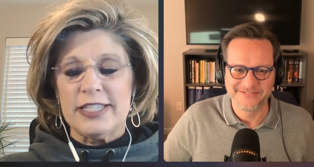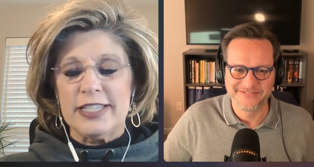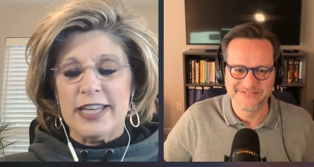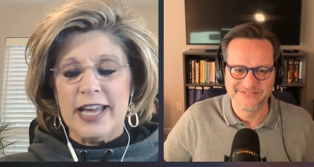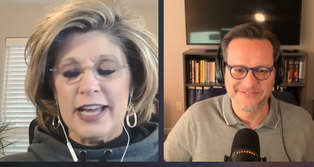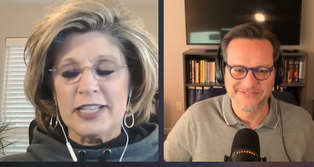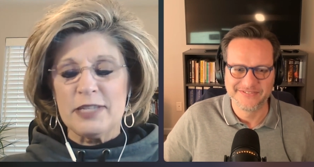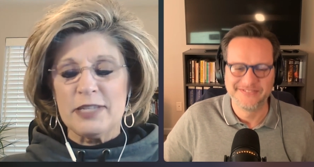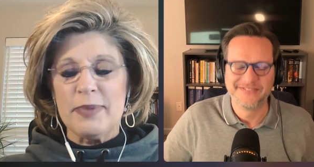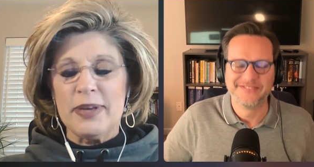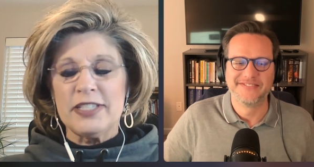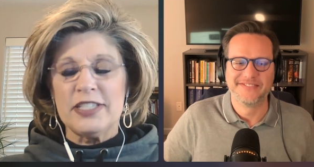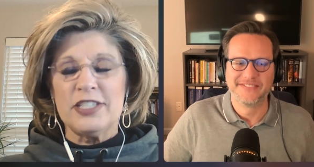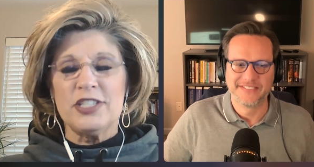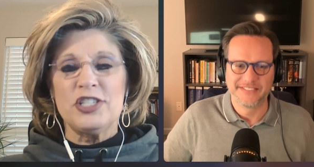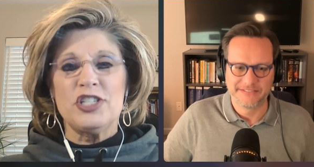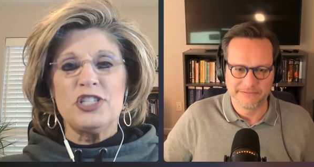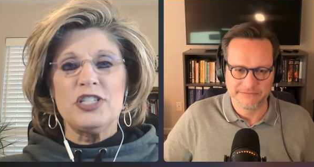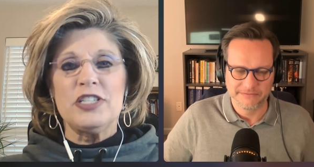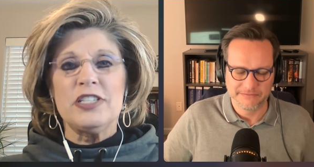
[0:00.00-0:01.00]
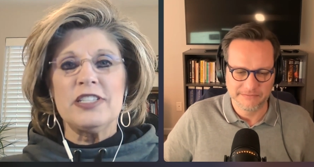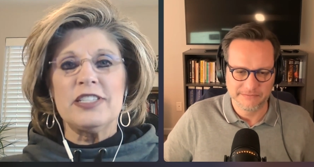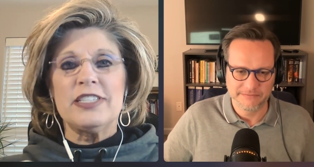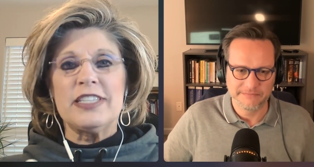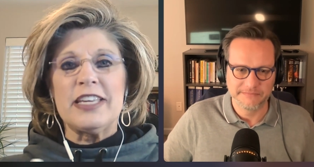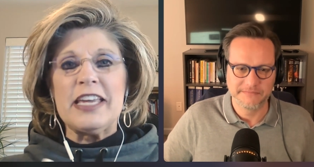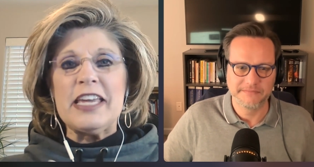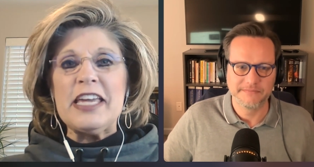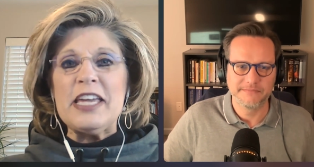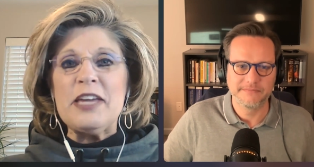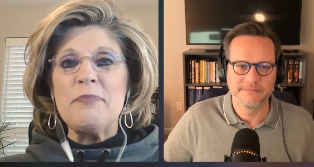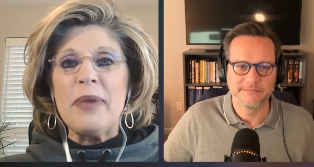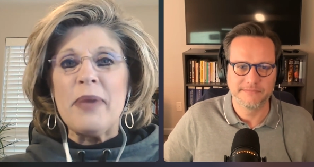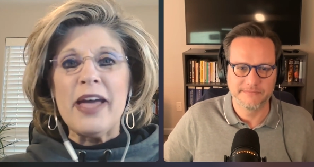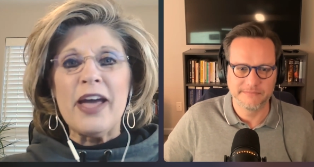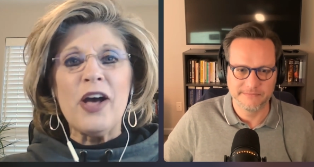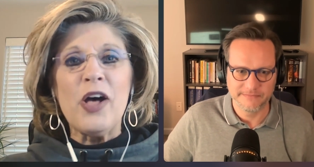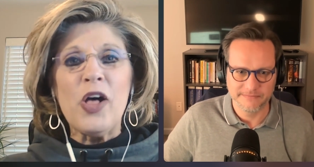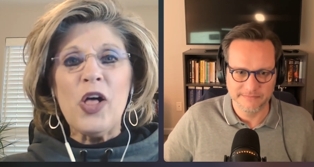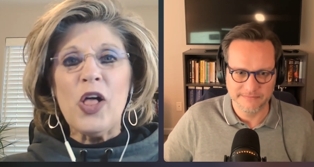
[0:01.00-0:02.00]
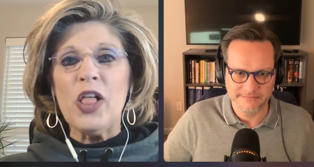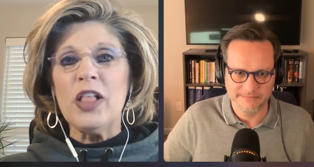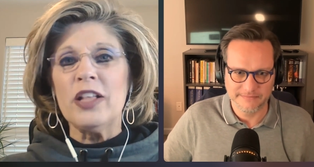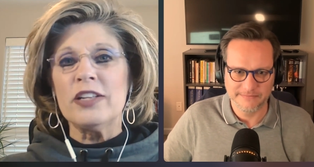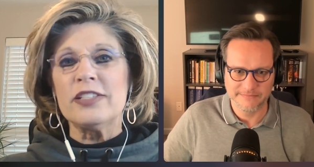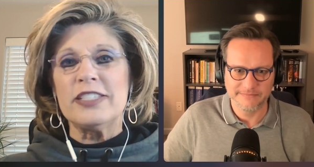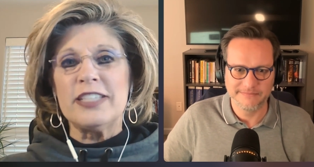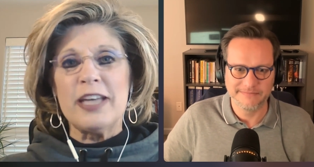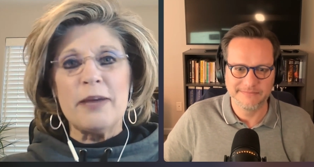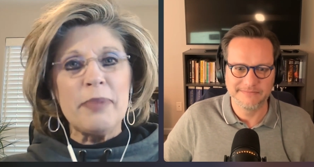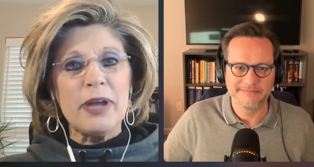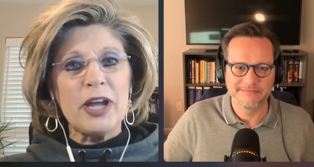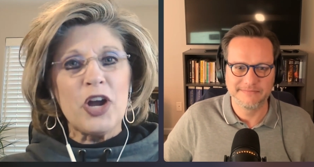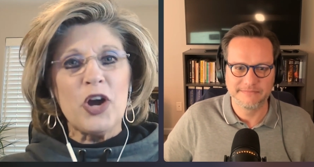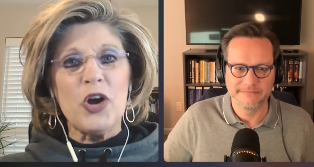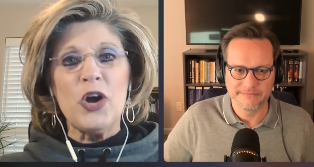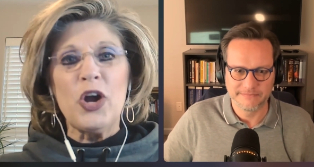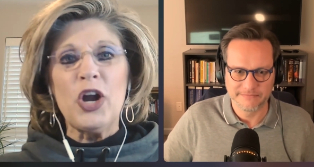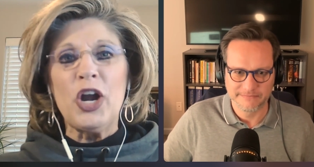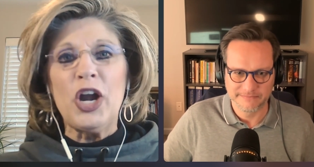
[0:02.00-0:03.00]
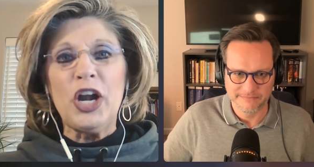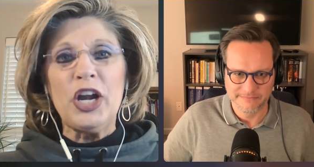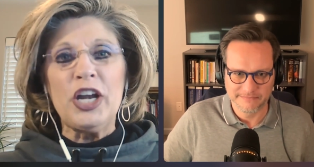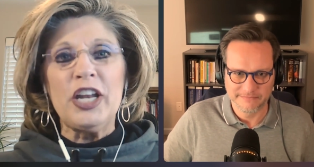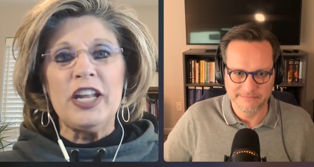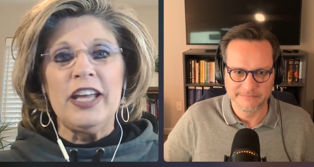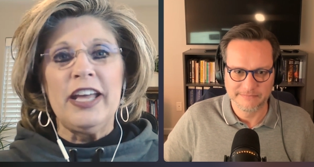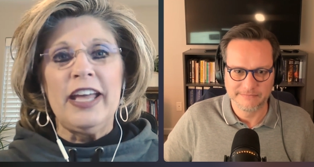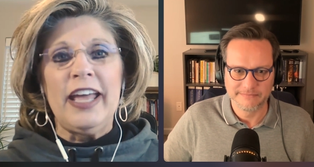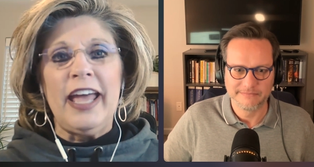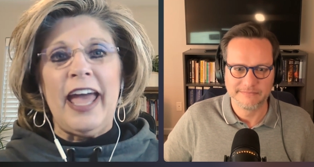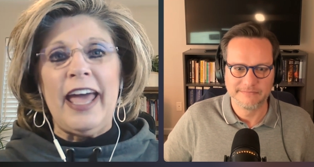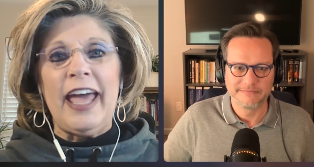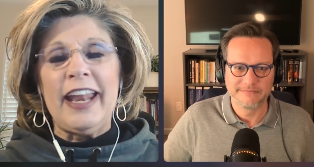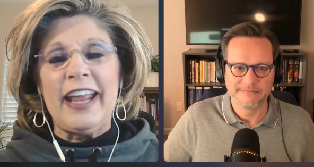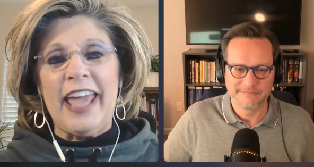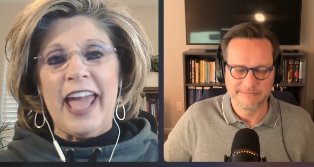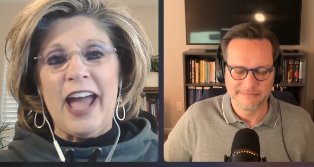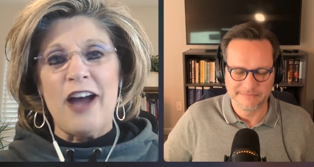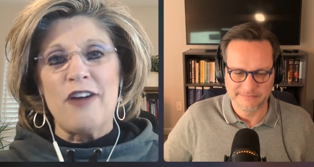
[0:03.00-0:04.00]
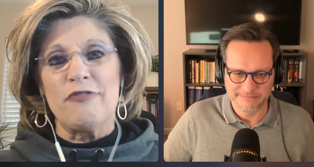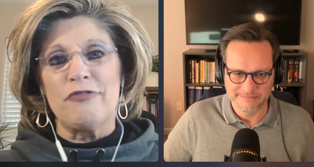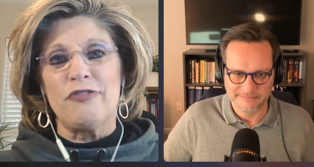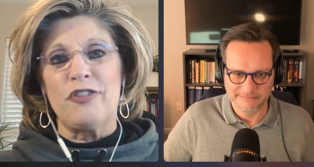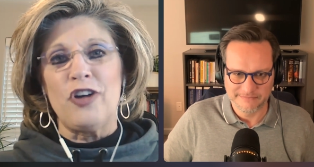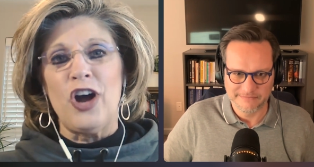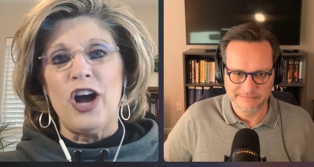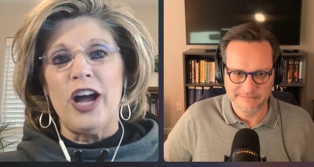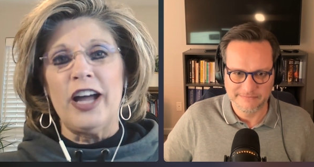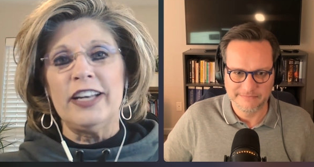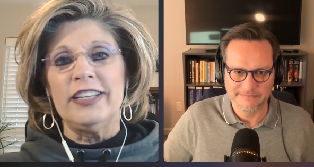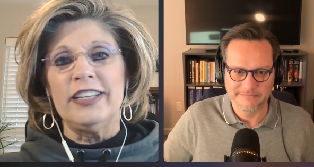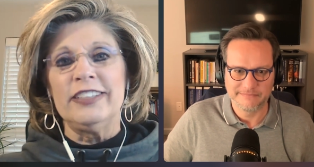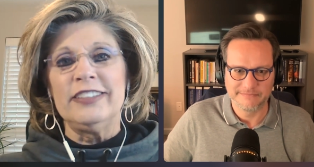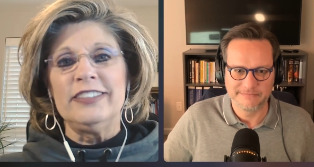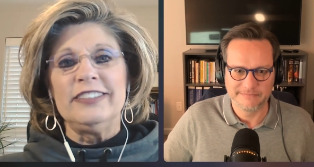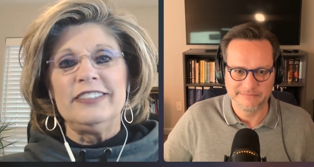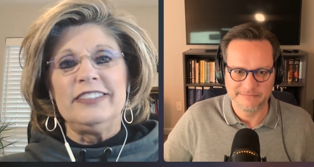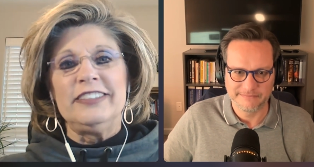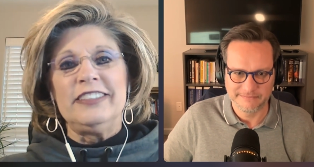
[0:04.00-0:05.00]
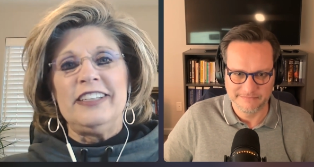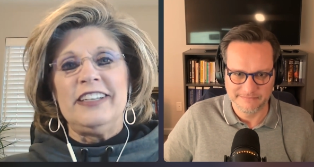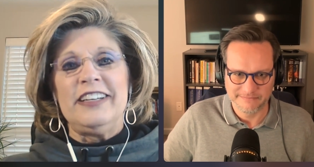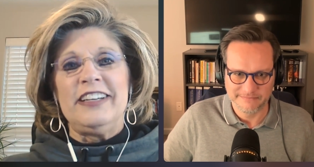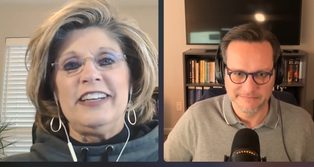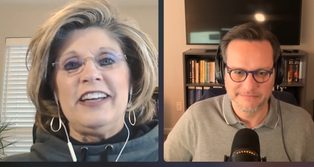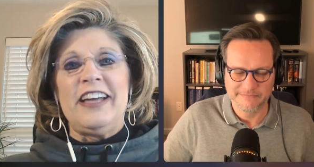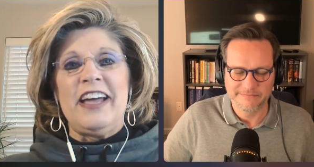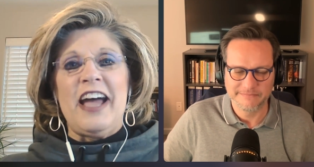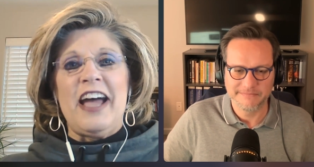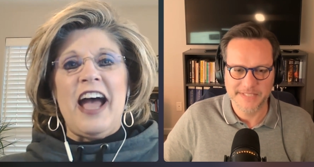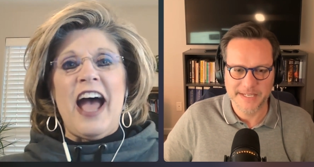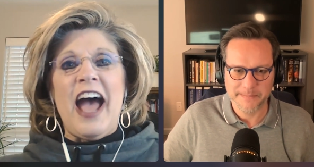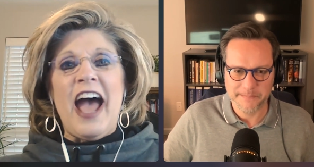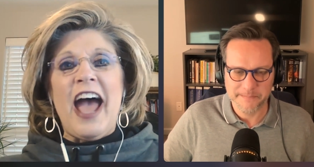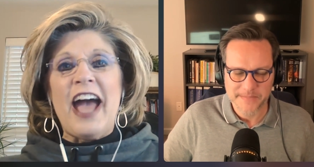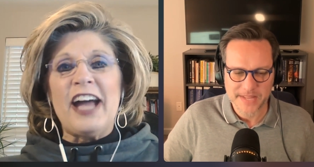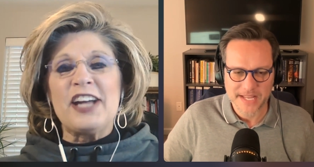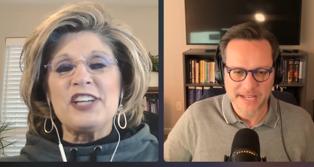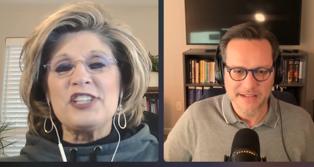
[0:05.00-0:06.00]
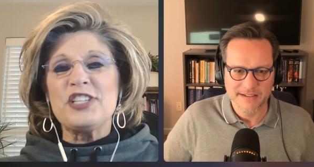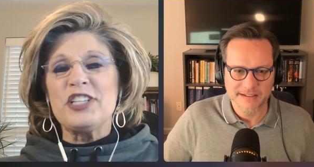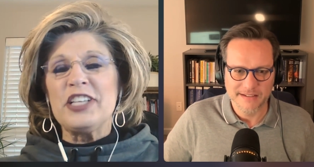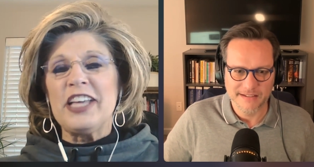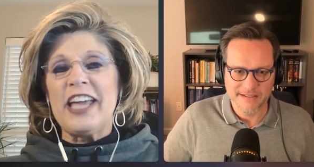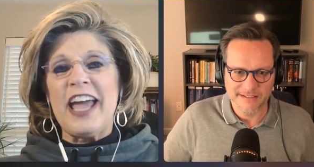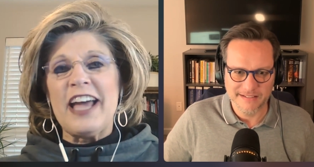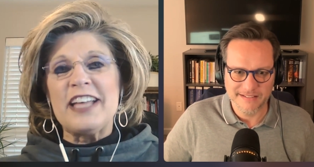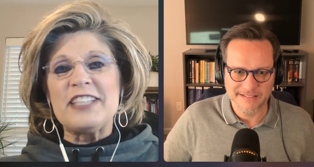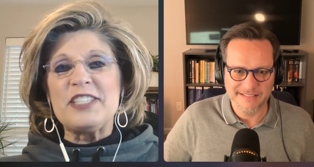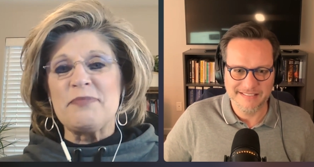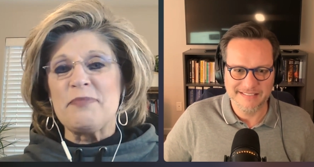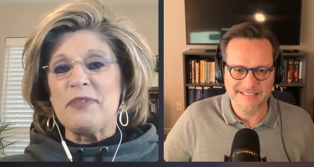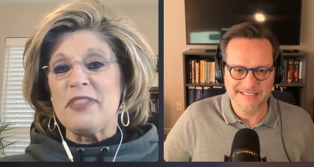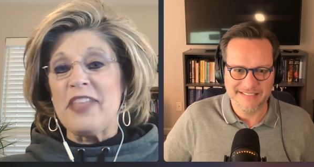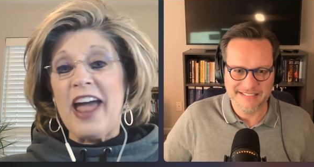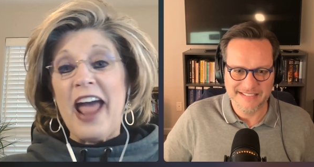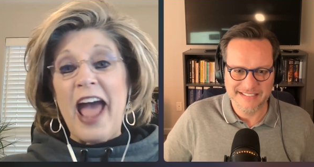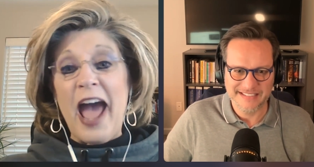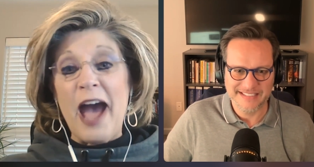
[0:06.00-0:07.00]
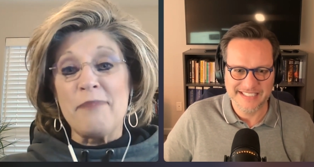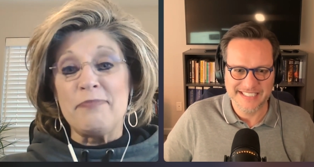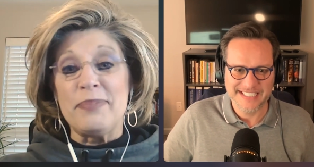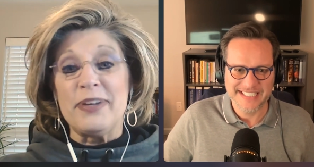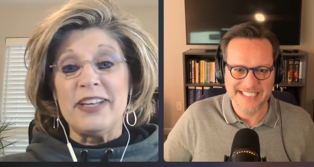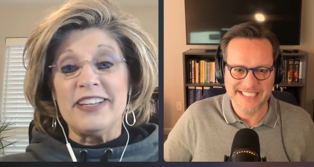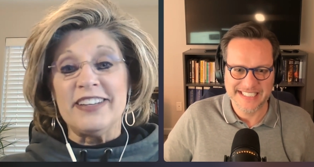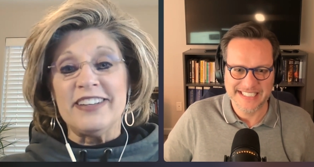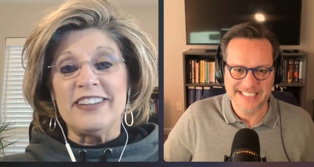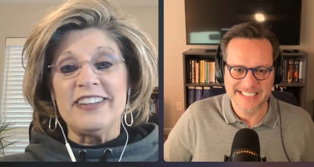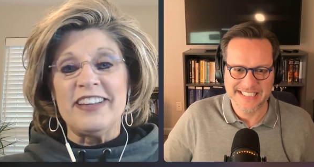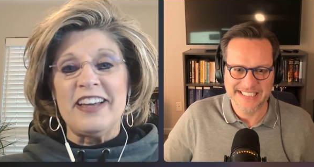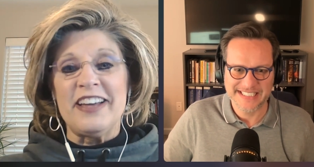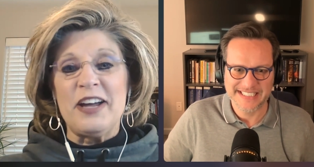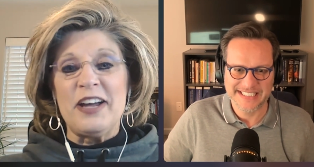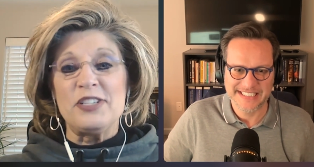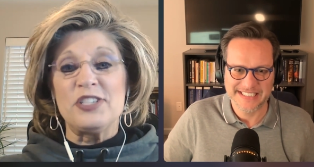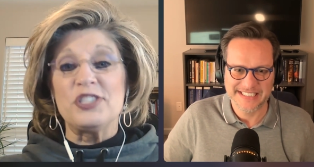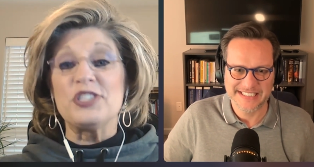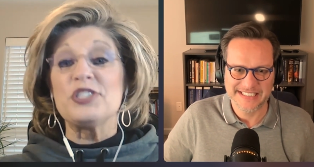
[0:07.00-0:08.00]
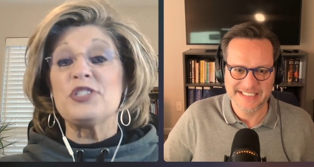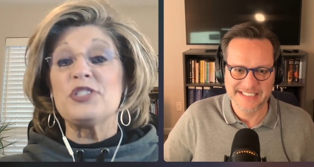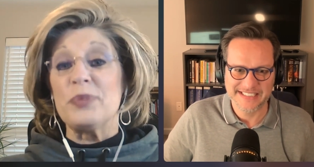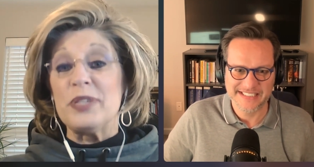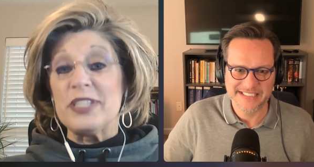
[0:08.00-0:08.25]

Speaker 1: text messages, email, debit card, and account fraud. Yep. I actually had some of that happen just